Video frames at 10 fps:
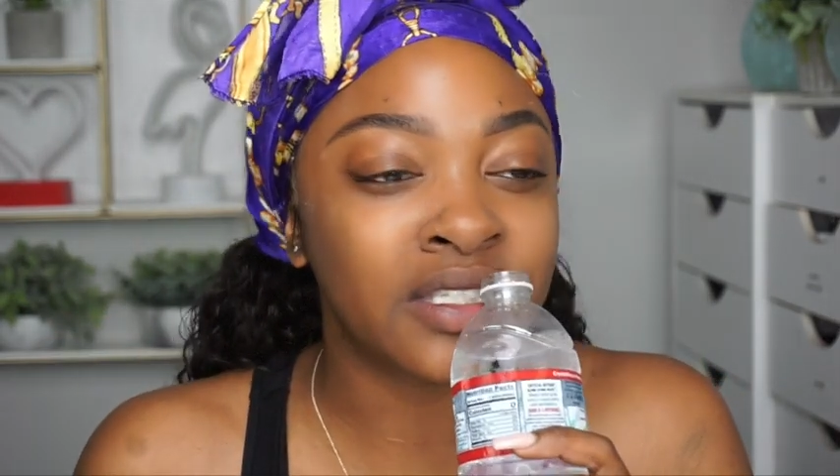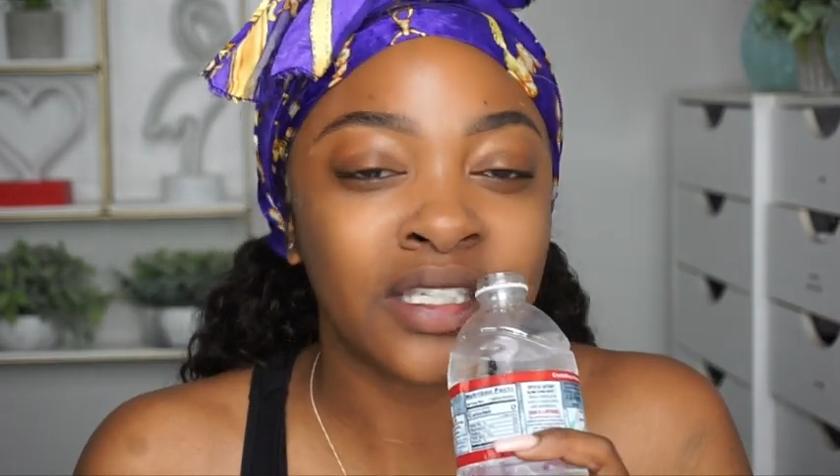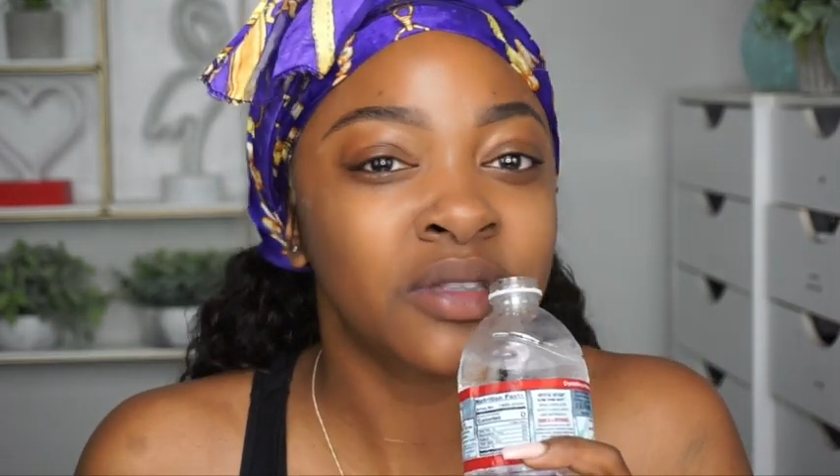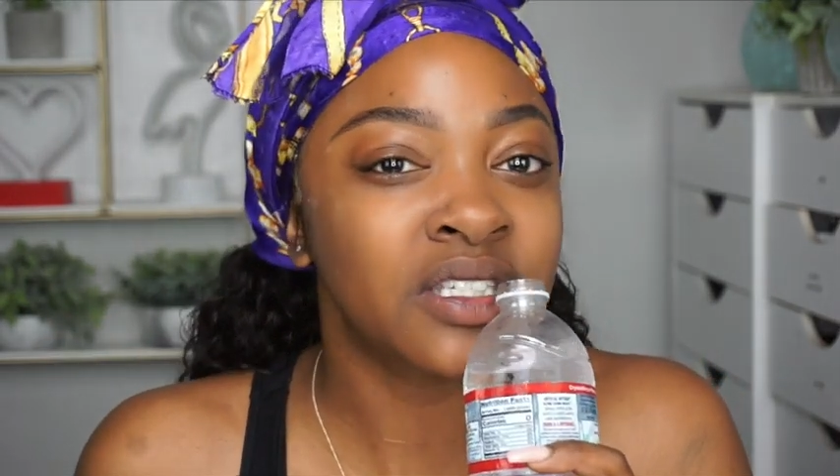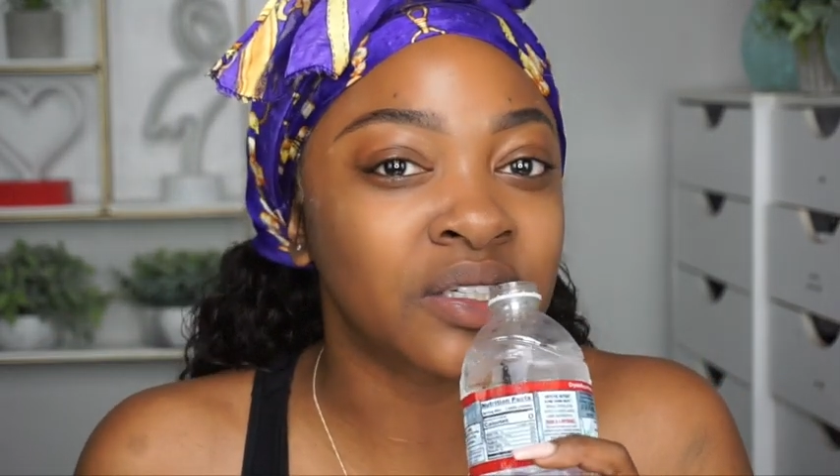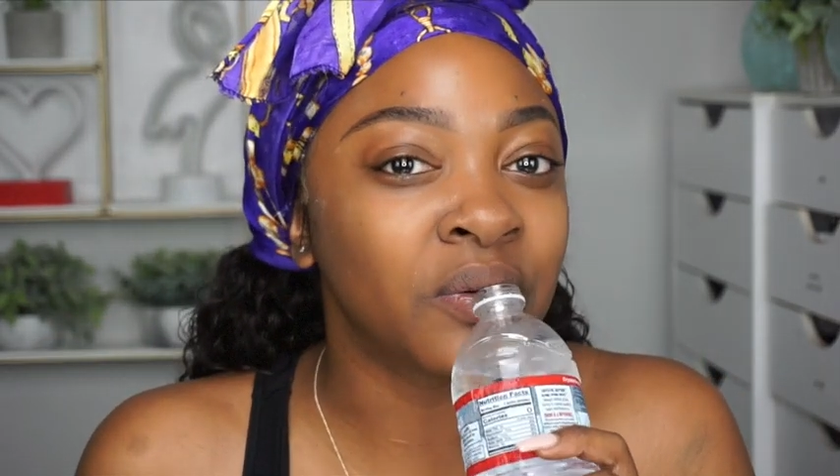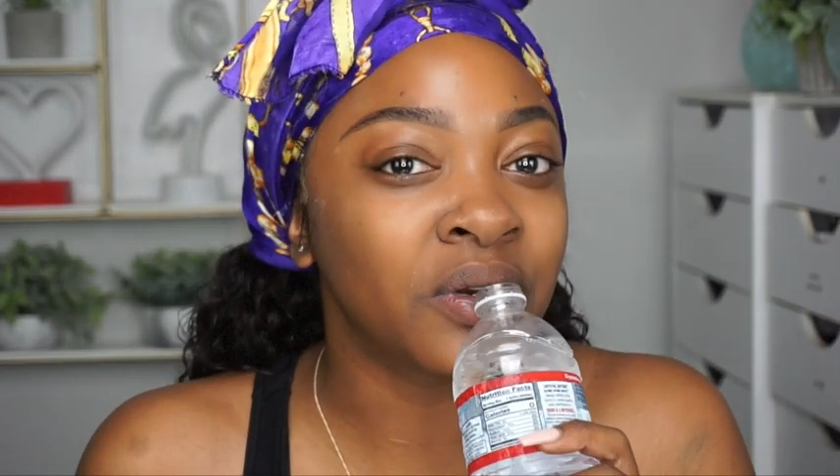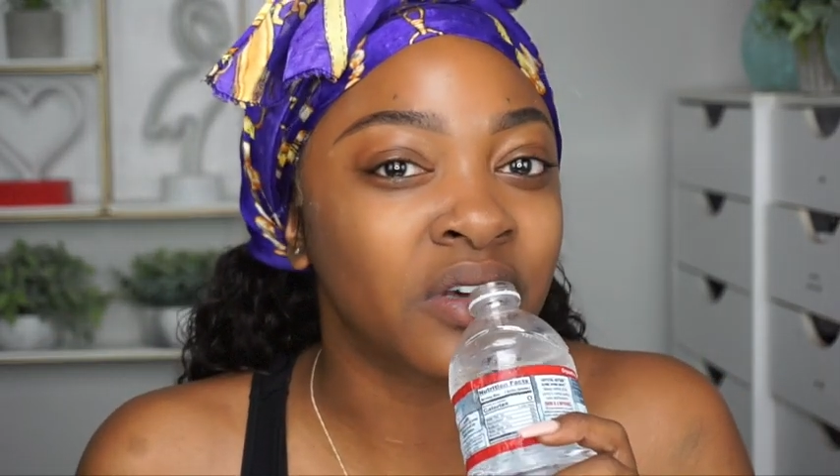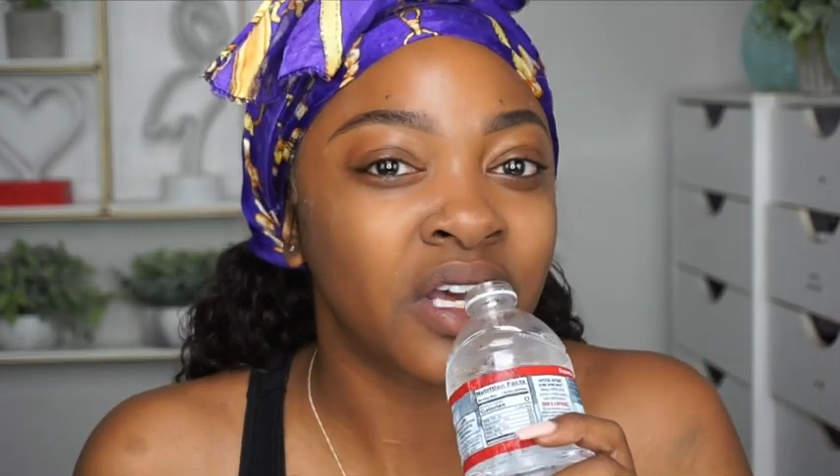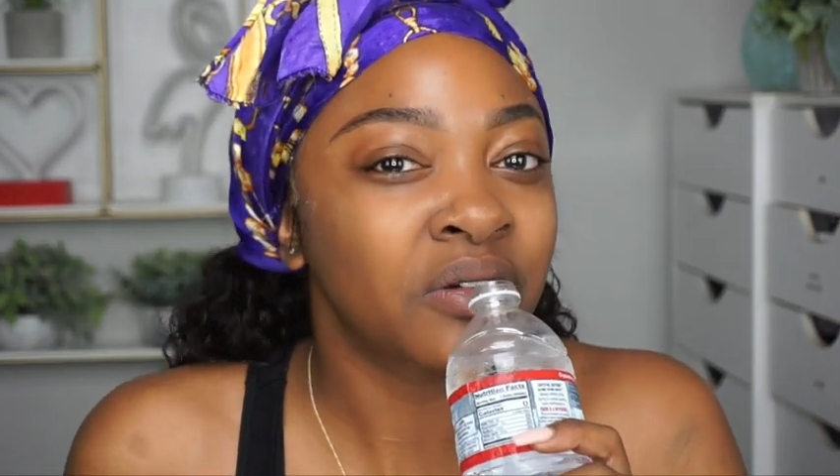Something's going
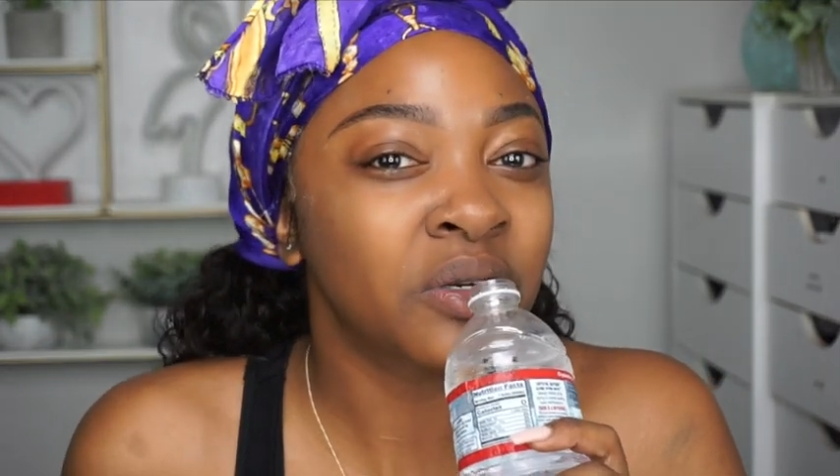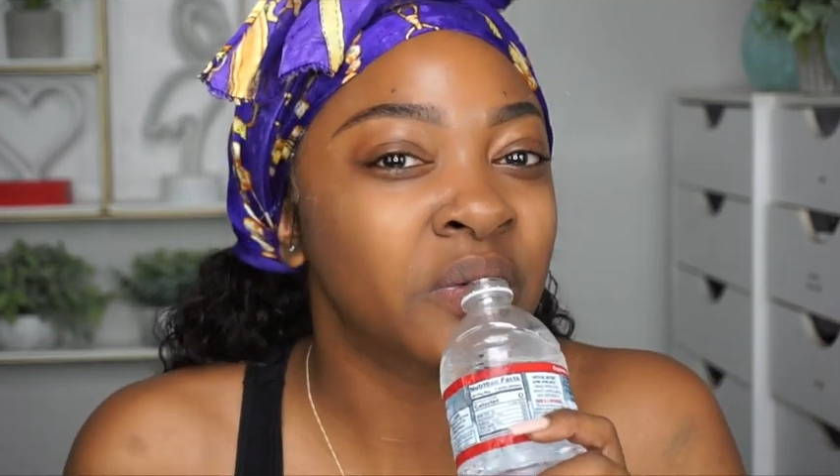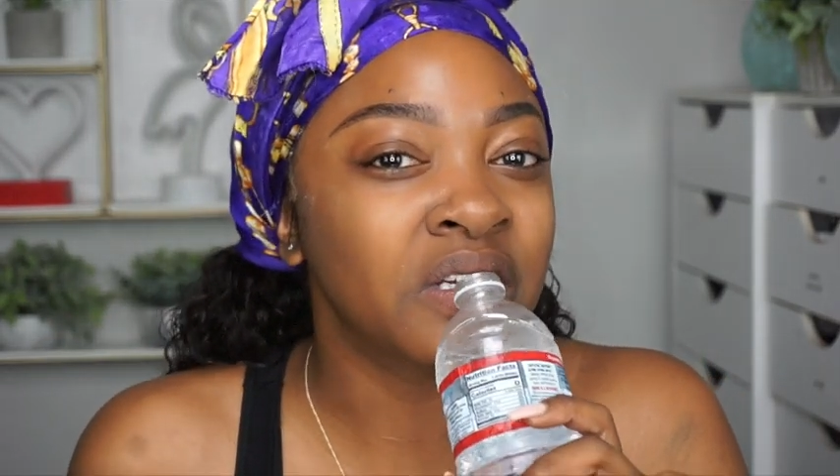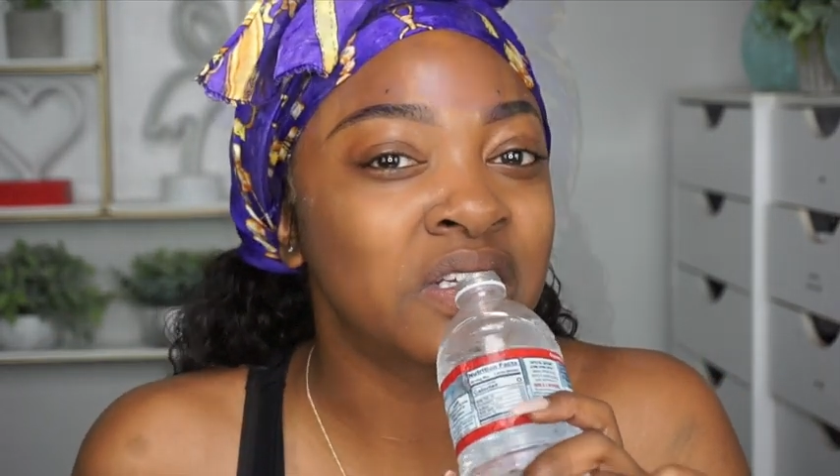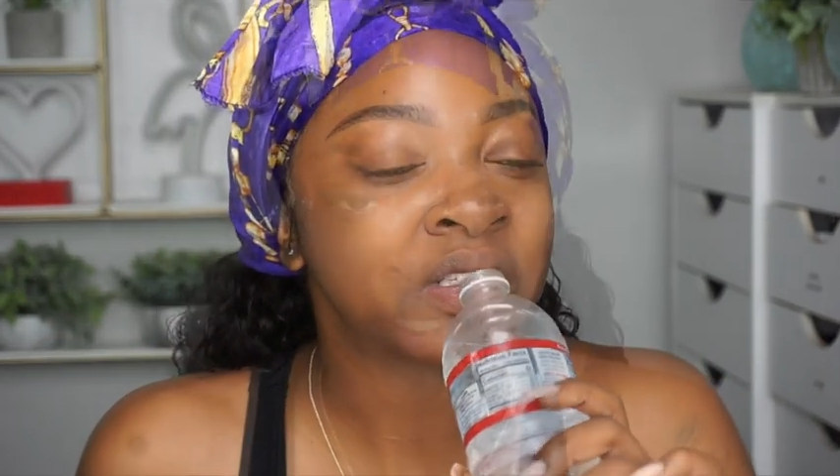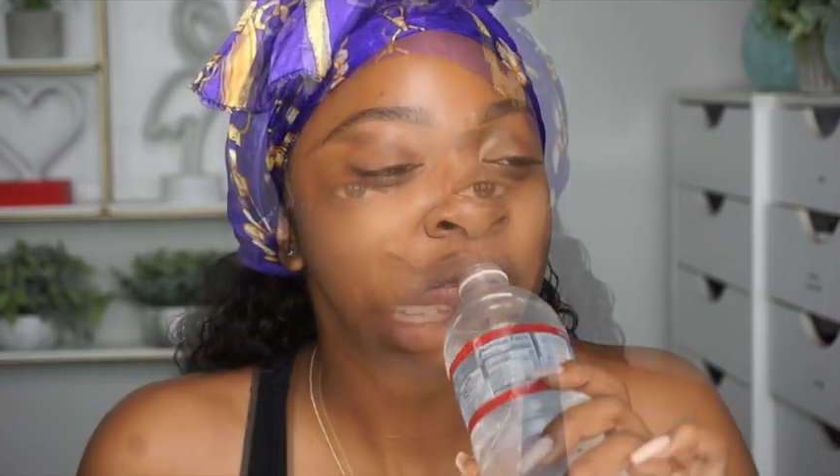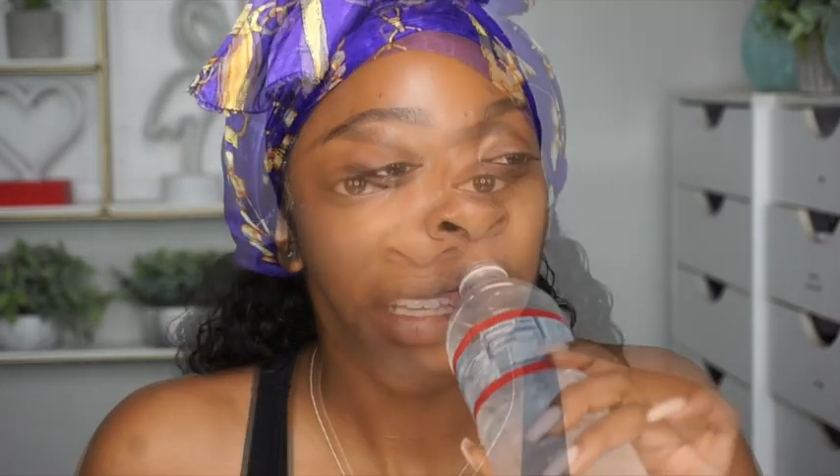on, I don't know what it is.